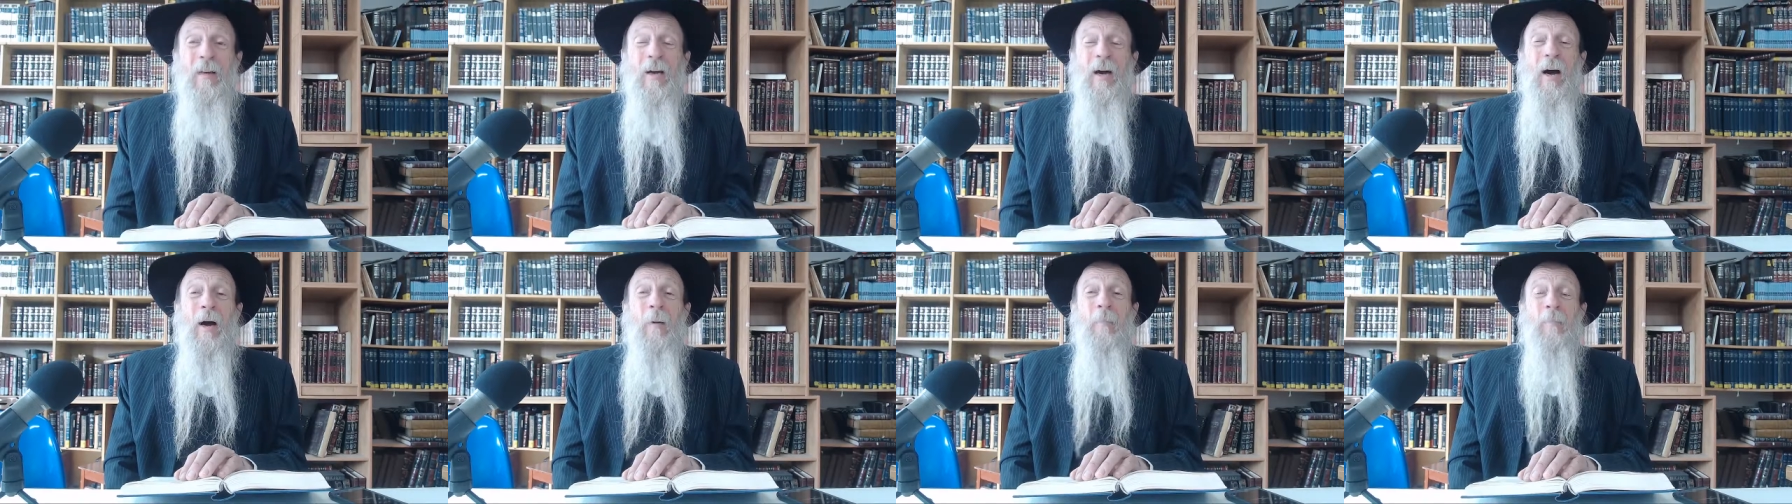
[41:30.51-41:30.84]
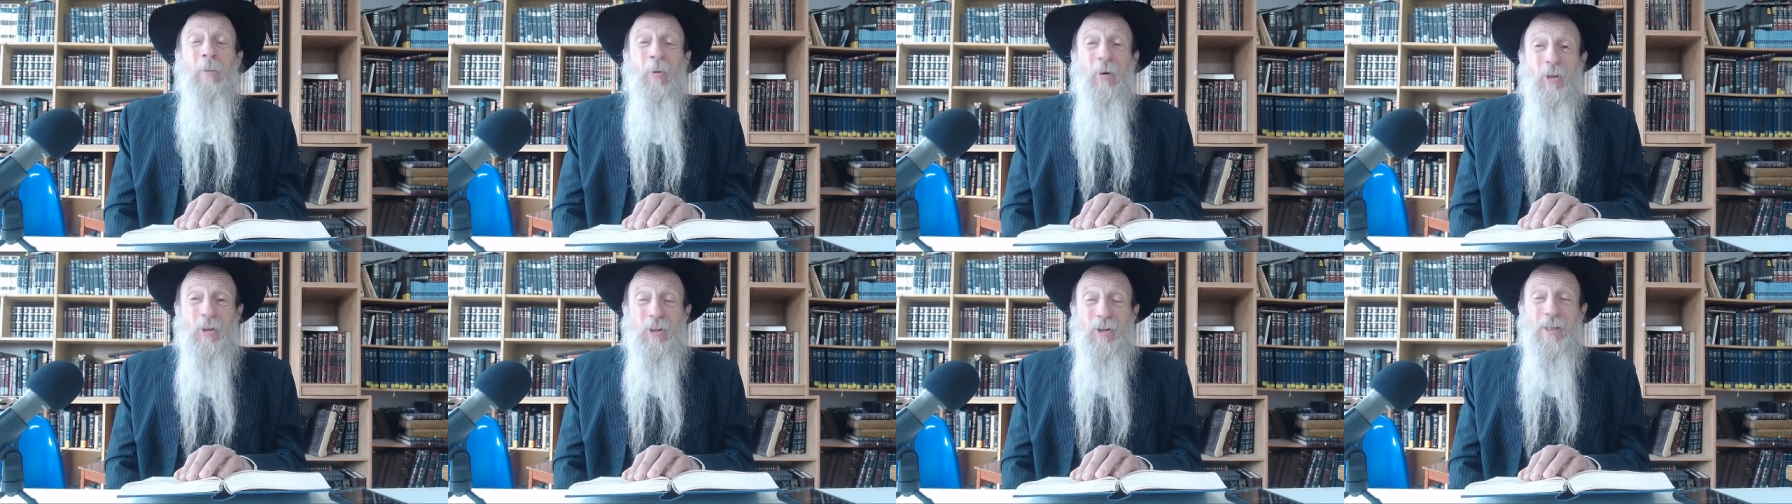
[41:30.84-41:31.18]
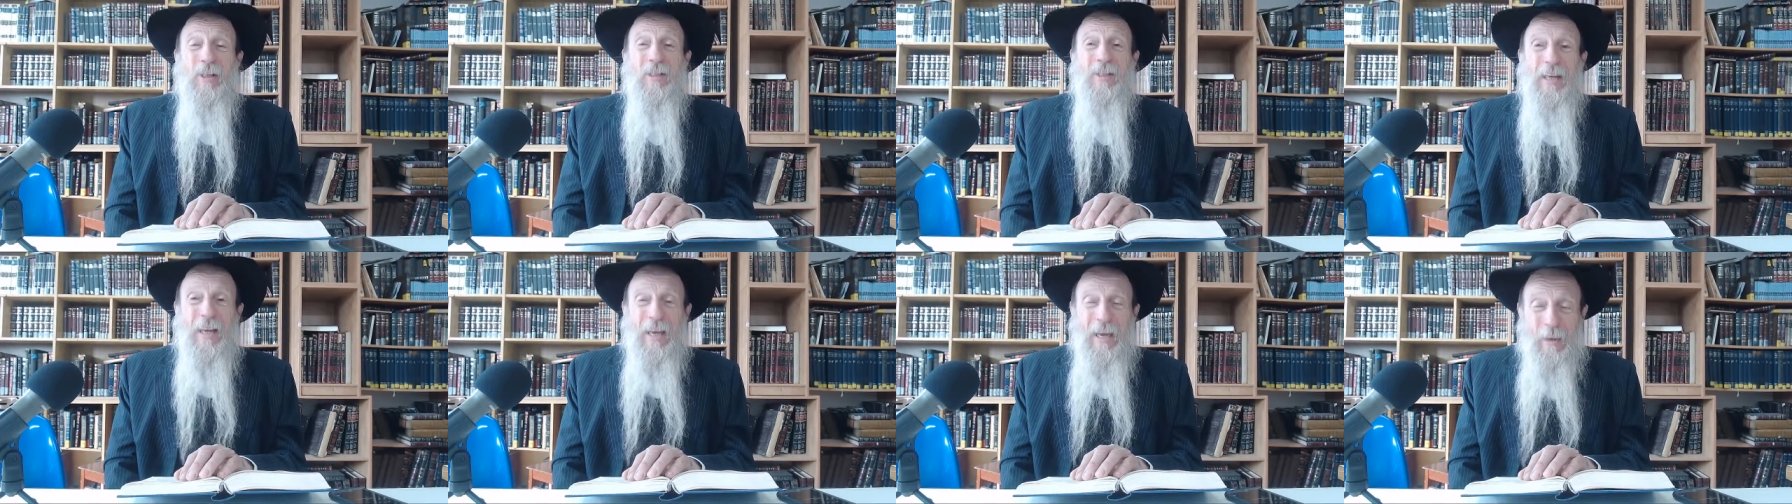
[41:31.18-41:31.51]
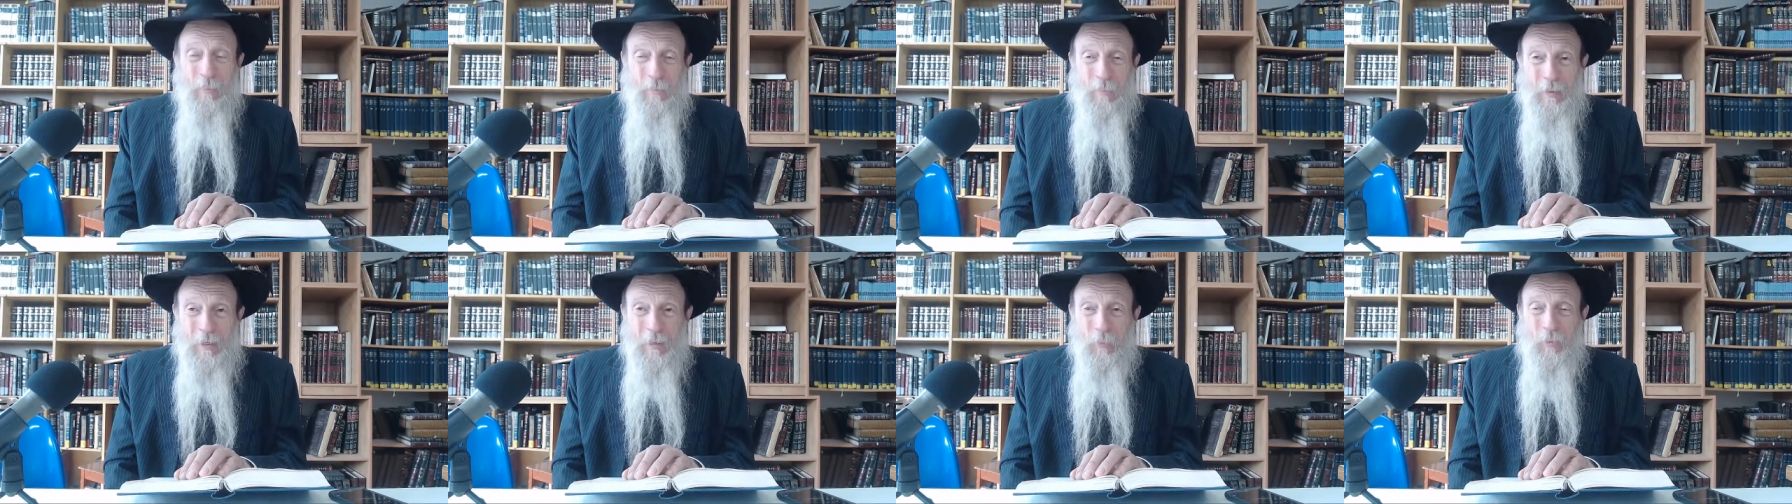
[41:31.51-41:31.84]
a person that's
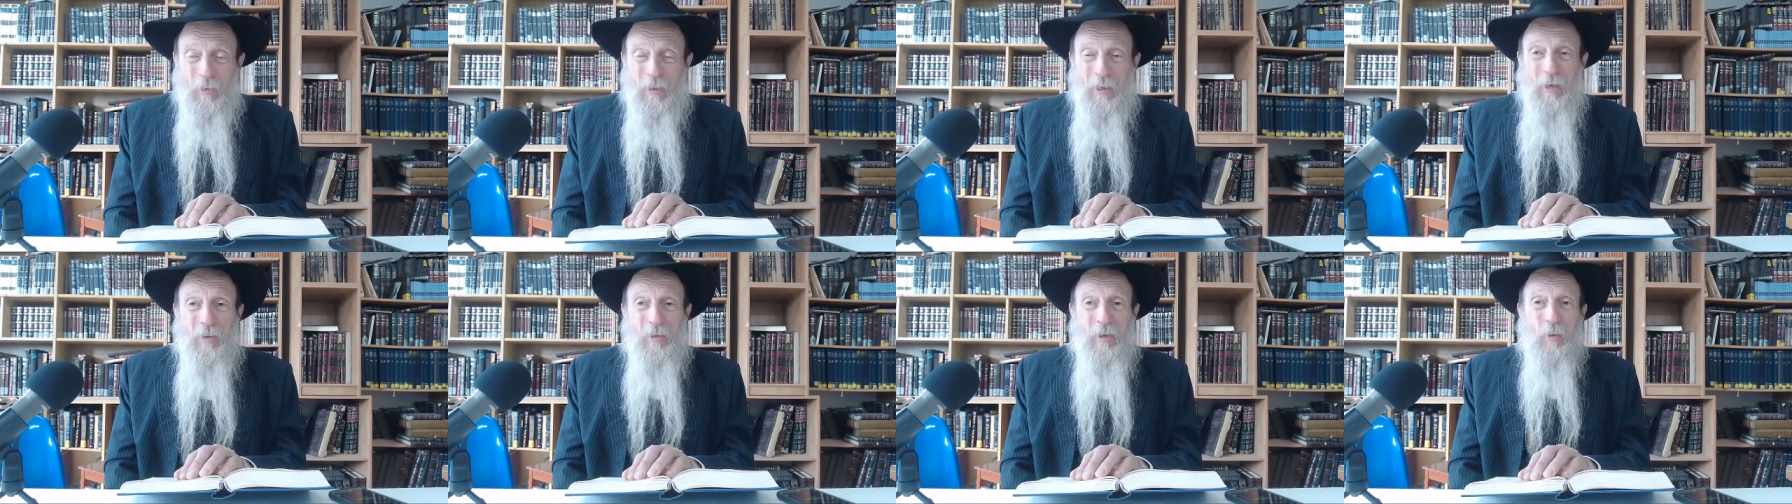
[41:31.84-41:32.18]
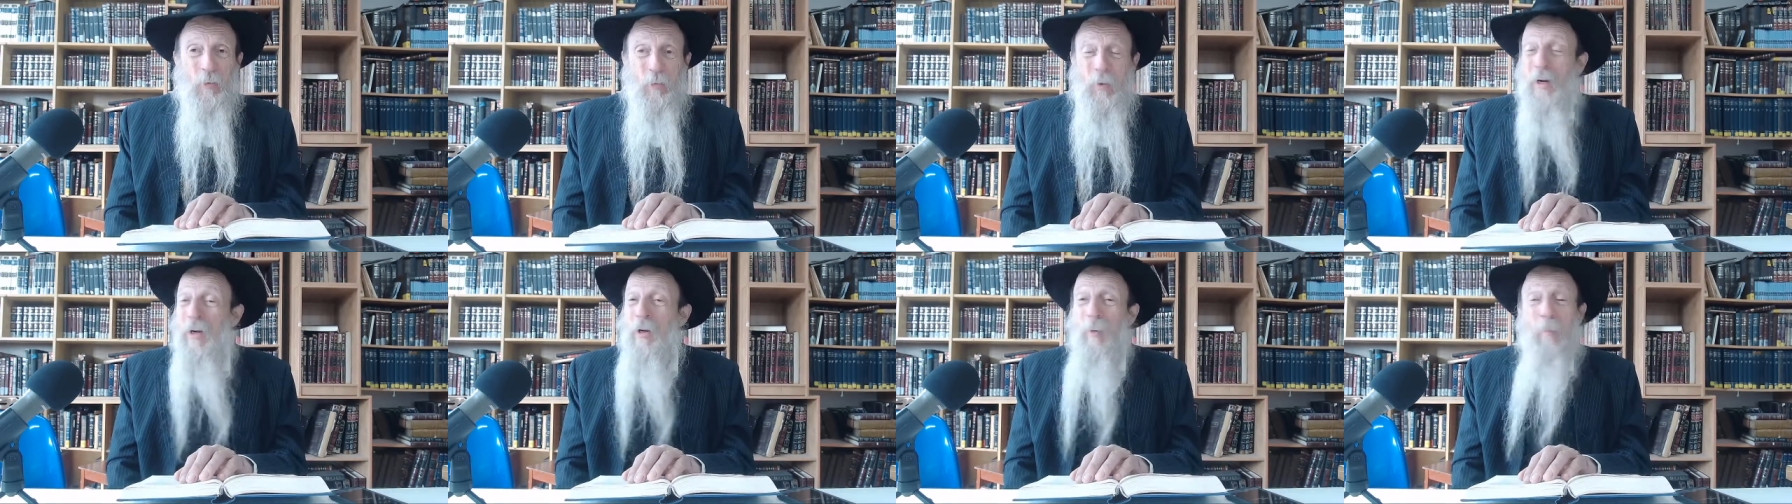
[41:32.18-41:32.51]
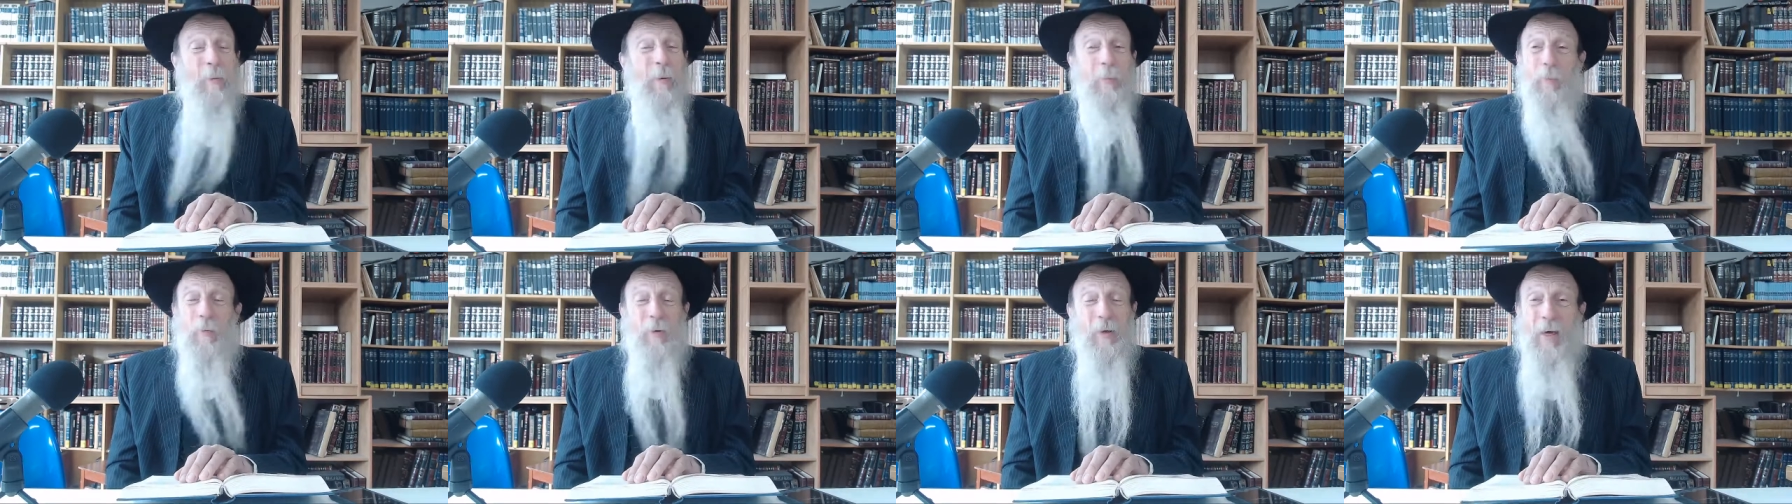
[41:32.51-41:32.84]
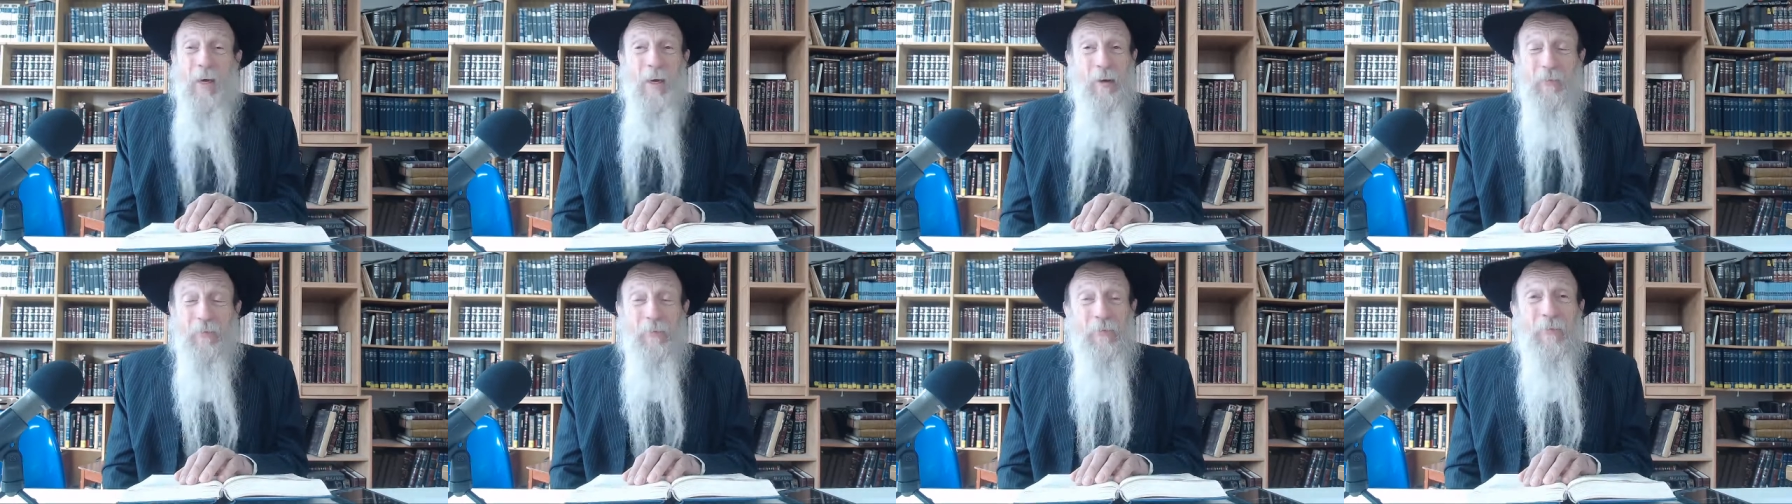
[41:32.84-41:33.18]
happy without the. Why do people
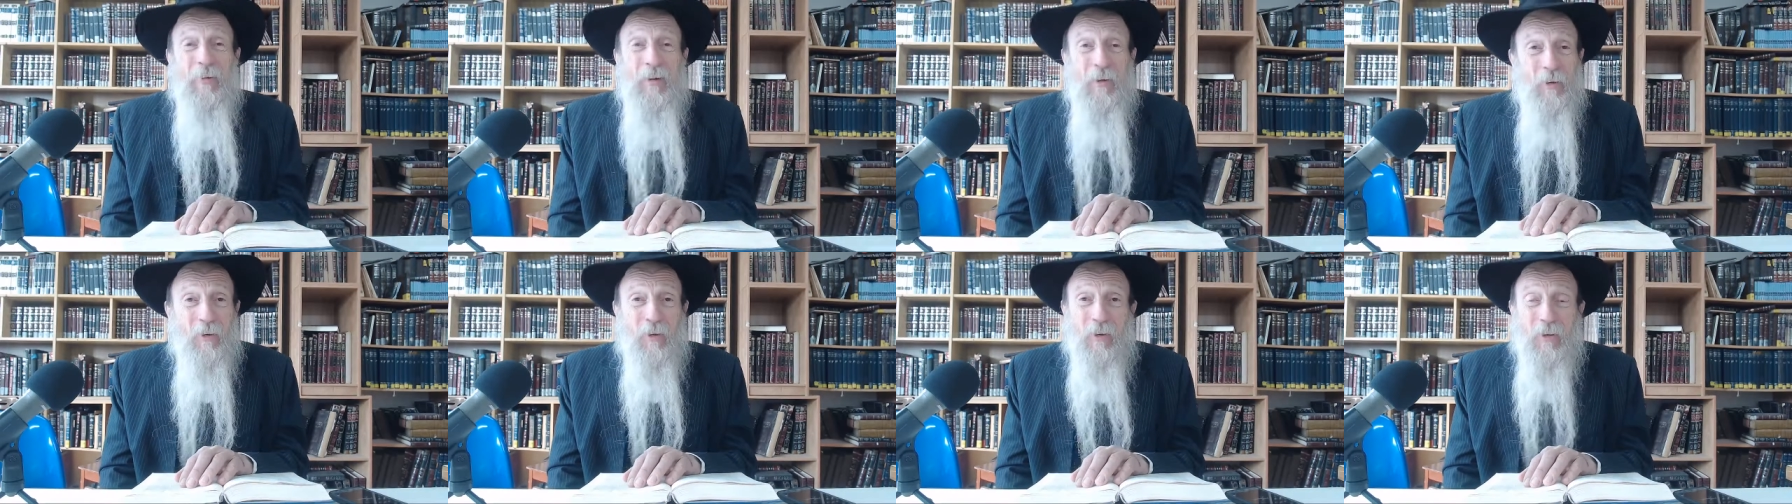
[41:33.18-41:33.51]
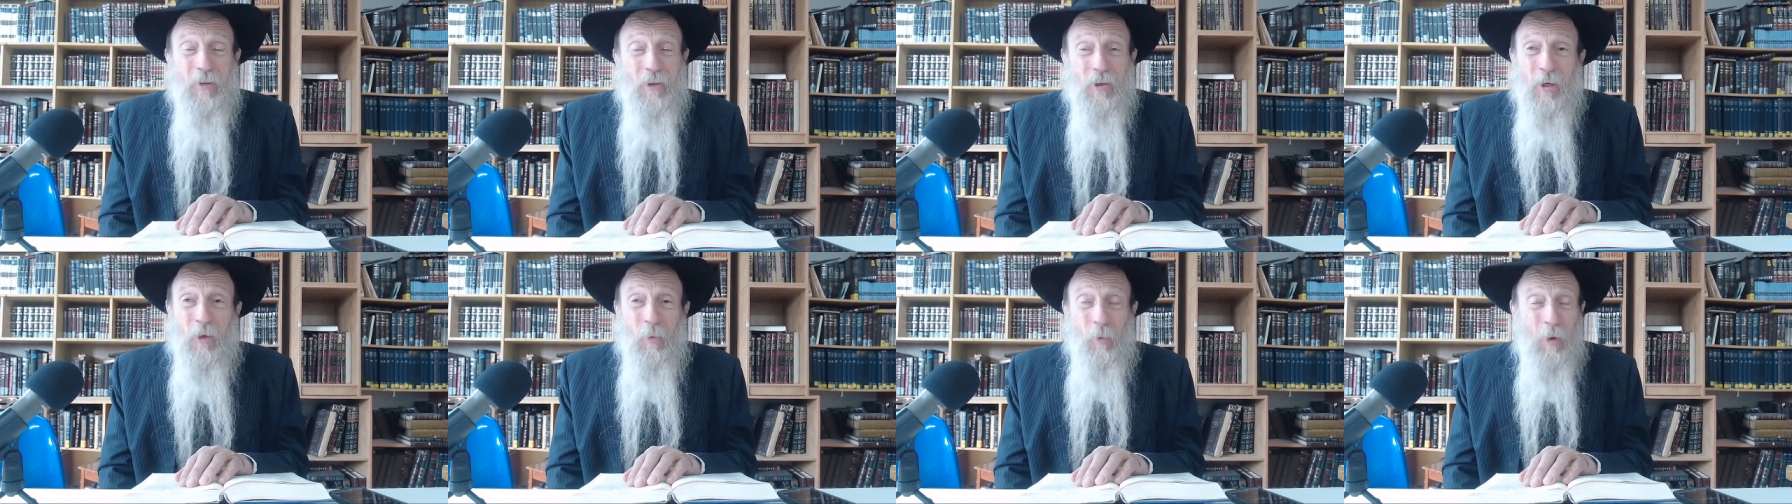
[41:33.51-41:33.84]
have fears?